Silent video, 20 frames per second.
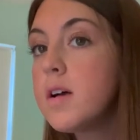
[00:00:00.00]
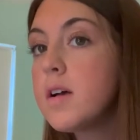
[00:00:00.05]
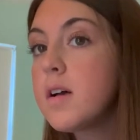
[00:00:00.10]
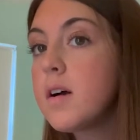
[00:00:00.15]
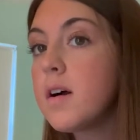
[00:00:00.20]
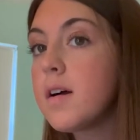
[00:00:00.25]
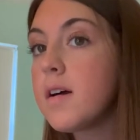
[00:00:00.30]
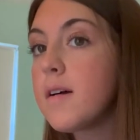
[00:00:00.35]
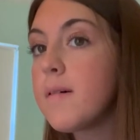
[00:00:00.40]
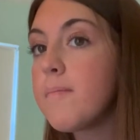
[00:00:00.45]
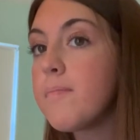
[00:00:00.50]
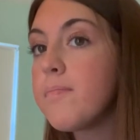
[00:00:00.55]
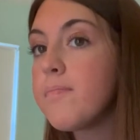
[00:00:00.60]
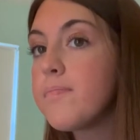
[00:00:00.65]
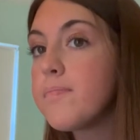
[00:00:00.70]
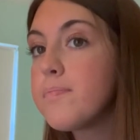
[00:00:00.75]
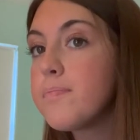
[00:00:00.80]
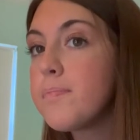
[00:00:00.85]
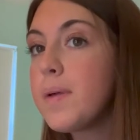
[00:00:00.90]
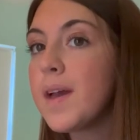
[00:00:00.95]
um,
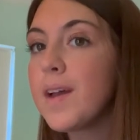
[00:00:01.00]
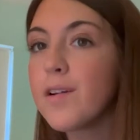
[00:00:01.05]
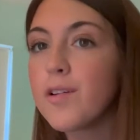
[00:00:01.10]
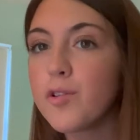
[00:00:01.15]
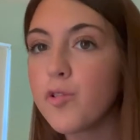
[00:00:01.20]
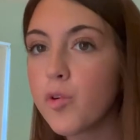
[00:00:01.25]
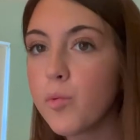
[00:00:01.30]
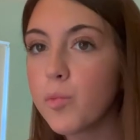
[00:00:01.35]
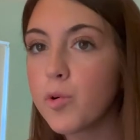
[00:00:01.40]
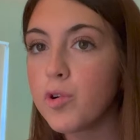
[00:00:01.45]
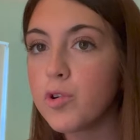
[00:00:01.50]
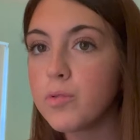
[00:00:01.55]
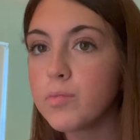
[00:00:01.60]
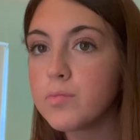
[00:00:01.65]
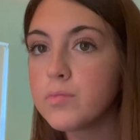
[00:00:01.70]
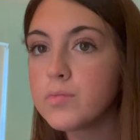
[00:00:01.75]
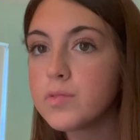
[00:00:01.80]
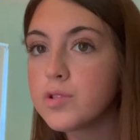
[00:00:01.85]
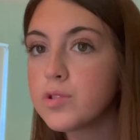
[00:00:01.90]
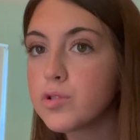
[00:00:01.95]
paranormal
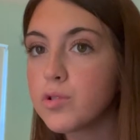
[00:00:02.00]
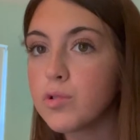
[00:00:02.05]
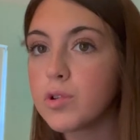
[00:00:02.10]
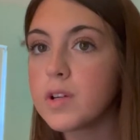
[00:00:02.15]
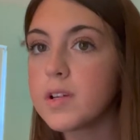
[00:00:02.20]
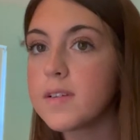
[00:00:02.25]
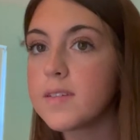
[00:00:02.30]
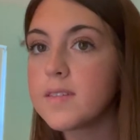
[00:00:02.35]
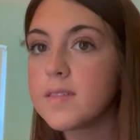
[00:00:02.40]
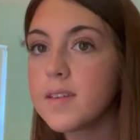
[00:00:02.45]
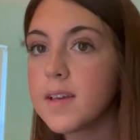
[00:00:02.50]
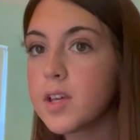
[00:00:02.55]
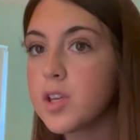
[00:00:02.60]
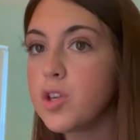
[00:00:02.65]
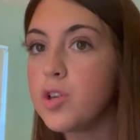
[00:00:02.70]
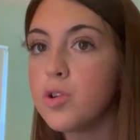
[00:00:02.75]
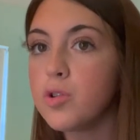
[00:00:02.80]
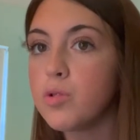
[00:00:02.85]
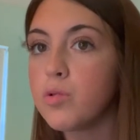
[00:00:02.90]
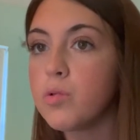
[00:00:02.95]
stories like
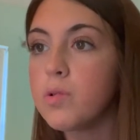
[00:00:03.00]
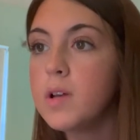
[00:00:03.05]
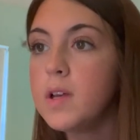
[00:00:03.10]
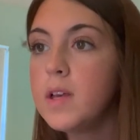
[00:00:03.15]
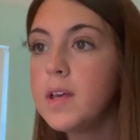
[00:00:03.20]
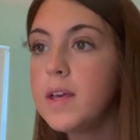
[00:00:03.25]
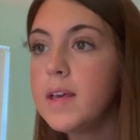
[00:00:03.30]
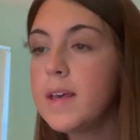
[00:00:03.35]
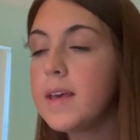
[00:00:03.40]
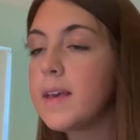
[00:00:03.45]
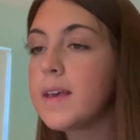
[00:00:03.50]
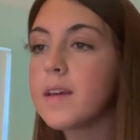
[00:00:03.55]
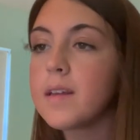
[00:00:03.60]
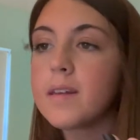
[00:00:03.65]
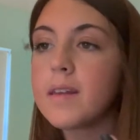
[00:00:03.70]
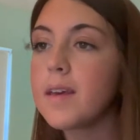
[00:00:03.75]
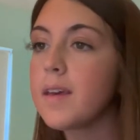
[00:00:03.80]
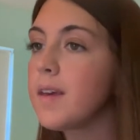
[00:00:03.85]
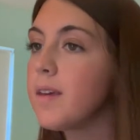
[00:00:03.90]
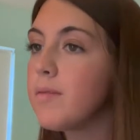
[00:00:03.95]
you
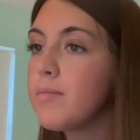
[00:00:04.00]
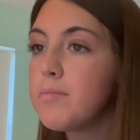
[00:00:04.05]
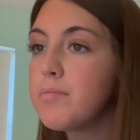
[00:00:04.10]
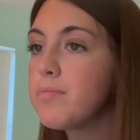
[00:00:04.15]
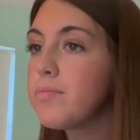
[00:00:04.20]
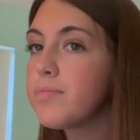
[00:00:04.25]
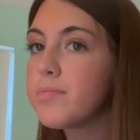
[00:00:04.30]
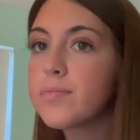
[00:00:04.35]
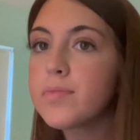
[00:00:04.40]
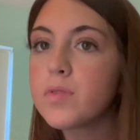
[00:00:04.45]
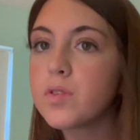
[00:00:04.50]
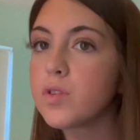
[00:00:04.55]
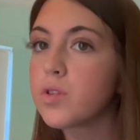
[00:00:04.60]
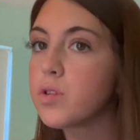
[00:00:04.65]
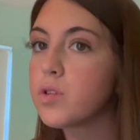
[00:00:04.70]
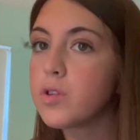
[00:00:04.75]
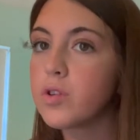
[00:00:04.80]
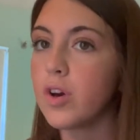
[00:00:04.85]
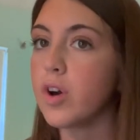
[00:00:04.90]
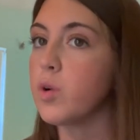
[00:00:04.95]
and a
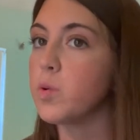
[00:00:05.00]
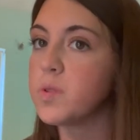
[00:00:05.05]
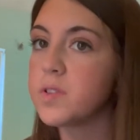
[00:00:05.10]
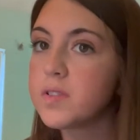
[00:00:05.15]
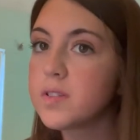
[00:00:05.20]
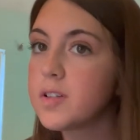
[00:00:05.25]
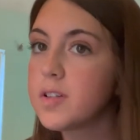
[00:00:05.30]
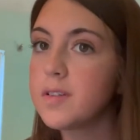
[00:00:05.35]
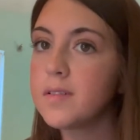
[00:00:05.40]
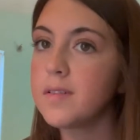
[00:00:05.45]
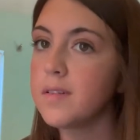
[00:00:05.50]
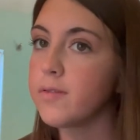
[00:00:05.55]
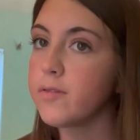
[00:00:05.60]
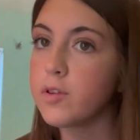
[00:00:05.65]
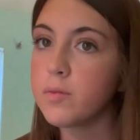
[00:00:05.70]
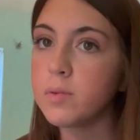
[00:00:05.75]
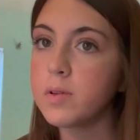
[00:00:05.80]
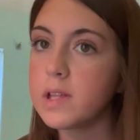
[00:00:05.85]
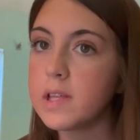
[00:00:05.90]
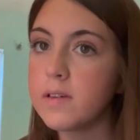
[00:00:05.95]
ghost,
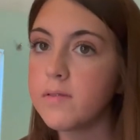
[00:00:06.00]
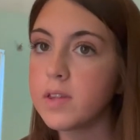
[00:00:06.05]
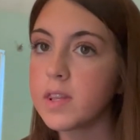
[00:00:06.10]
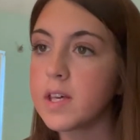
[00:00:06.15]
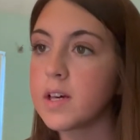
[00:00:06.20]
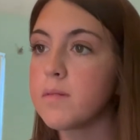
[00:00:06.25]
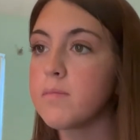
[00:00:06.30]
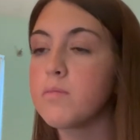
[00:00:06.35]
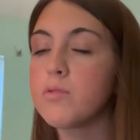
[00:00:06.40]
if you believe in them,